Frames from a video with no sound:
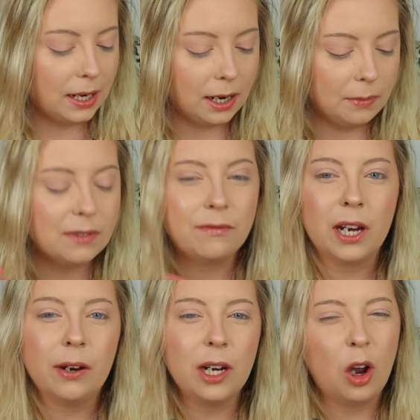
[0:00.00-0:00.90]
and it was
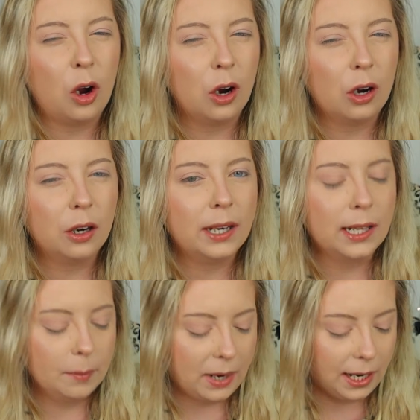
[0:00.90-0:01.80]
very hard in
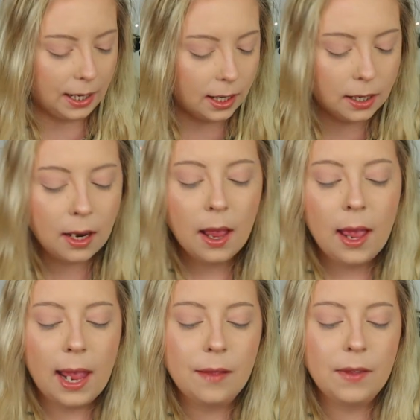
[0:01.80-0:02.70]
the pan.
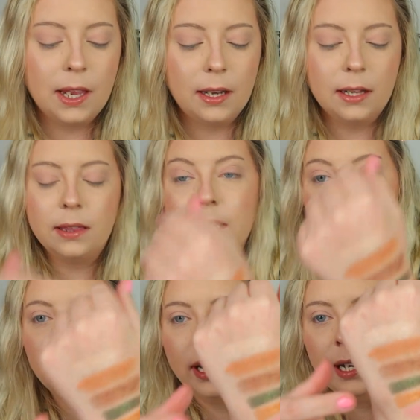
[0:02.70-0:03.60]
And then this
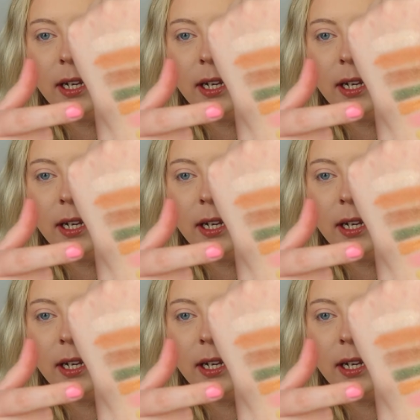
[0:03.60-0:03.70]
shade